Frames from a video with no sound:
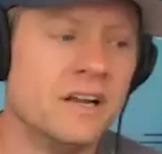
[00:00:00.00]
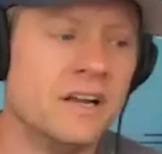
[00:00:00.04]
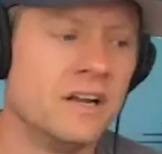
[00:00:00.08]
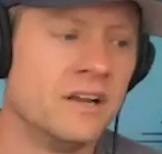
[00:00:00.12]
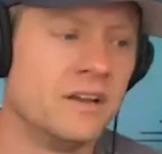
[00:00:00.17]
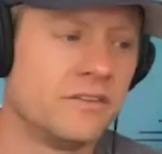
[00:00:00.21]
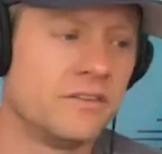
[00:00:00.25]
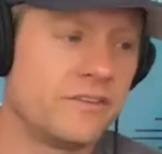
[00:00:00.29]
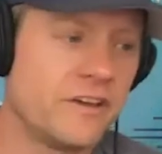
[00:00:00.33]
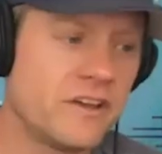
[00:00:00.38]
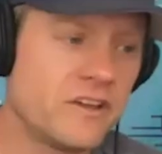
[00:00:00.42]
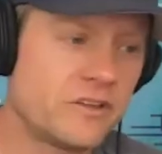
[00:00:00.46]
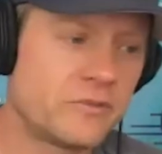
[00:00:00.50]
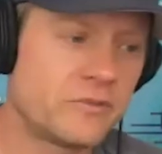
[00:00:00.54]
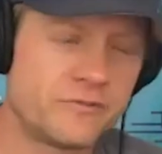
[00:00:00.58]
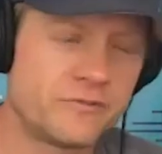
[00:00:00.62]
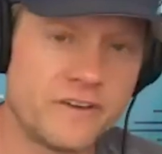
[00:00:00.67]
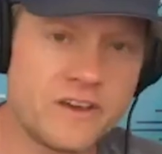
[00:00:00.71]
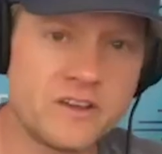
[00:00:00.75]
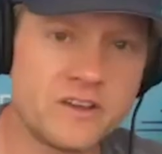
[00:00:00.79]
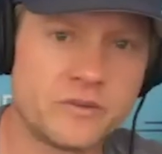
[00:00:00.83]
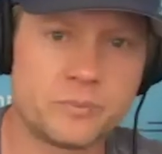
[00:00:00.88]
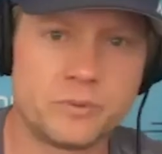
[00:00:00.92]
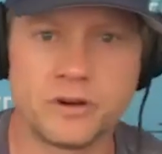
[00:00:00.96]
Sure.
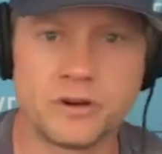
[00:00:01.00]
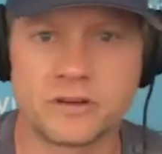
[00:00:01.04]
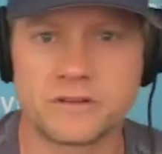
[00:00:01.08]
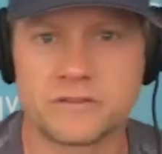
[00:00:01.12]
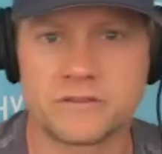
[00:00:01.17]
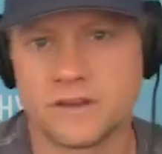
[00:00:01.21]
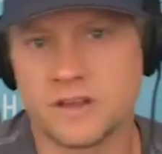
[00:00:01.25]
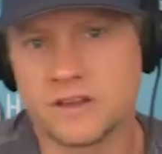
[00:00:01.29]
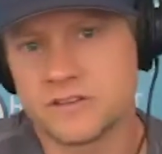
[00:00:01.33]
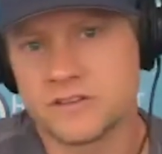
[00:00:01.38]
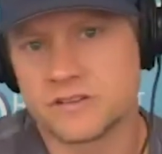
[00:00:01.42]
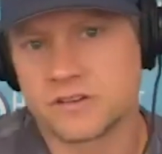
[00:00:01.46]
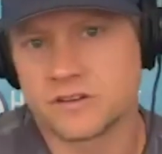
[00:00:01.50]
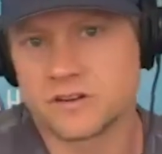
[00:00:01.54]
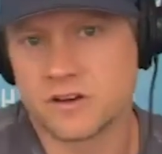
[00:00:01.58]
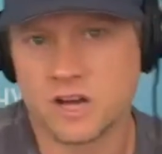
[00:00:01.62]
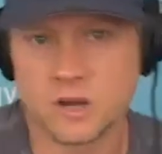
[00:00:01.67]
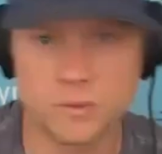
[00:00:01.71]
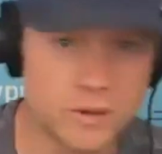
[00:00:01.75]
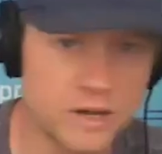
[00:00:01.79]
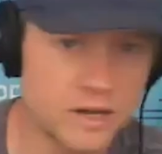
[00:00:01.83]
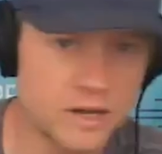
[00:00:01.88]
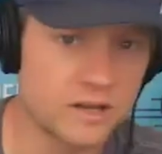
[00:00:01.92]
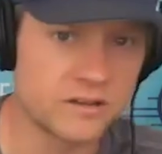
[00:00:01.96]
Facebook, Instagram,
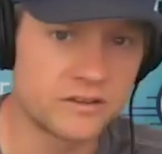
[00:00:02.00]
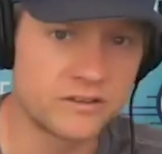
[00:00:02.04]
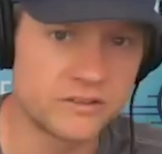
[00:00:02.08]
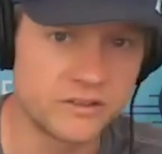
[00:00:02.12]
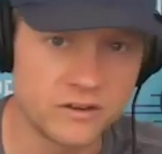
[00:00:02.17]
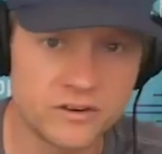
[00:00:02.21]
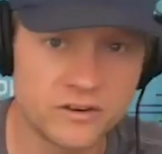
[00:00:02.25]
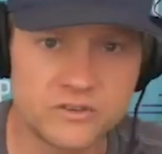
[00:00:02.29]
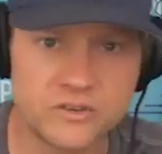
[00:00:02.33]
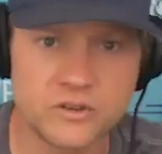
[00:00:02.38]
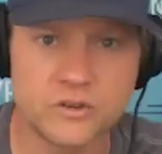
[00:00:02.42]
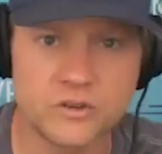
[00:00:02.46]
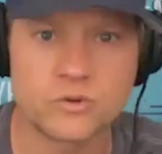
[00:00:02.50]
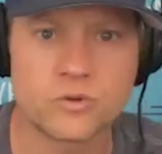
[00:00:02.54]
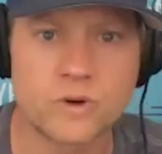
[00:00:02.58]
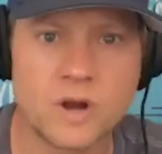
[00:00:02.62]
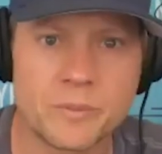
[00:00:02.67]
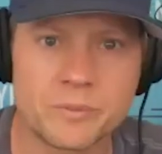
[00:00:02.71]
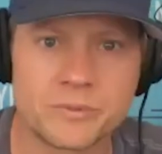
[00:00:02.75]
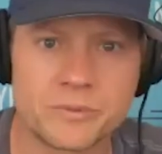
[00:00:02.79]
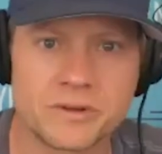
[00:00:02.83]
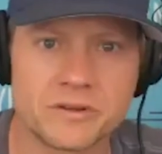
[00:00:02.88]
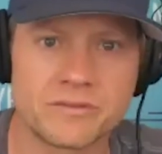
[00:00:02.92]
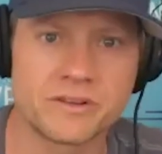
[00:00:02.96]
I consider
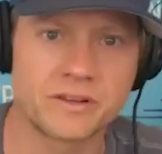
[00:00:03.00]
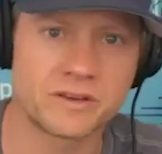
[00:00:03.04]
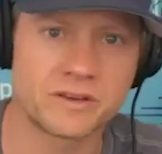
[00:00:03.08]
disruptive. Like